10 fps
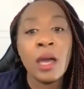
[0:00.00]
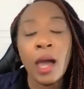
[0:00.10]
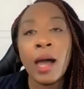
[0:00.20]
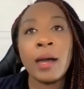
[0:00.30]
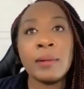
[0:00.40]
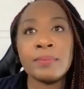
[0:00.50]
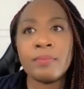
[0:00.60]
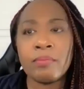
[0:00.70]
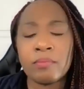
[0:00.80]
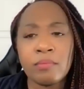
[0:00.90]

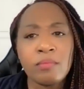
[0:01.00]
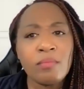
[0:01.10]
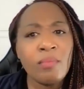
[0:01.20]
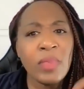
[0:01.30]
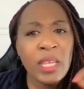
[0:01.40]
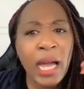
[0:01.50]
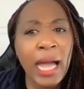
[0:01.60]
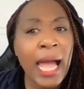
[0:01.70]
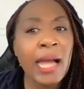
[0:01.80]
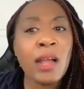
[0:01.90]

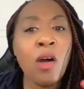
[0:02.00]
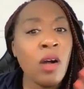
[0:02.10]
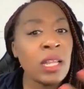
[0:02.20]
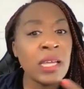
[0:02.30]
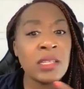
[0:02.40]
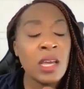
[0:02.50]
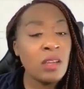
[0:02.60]
I call it